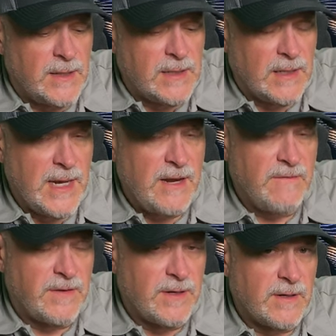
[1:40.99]
the link
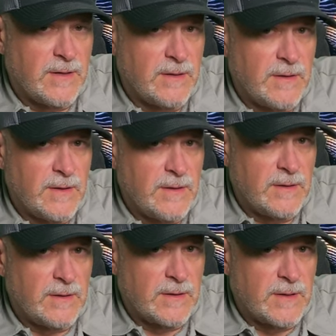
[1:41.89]
for their
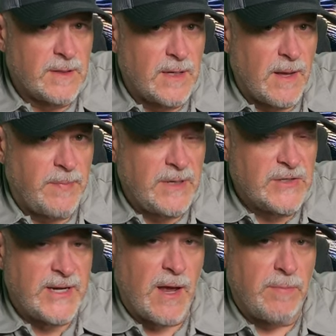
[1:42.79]
their company is
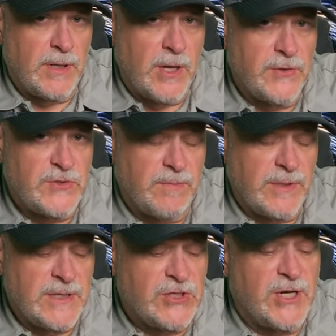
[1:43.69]
down below. So
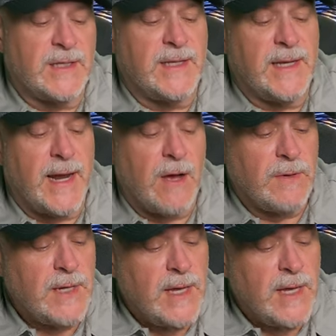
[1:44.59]
please check that out.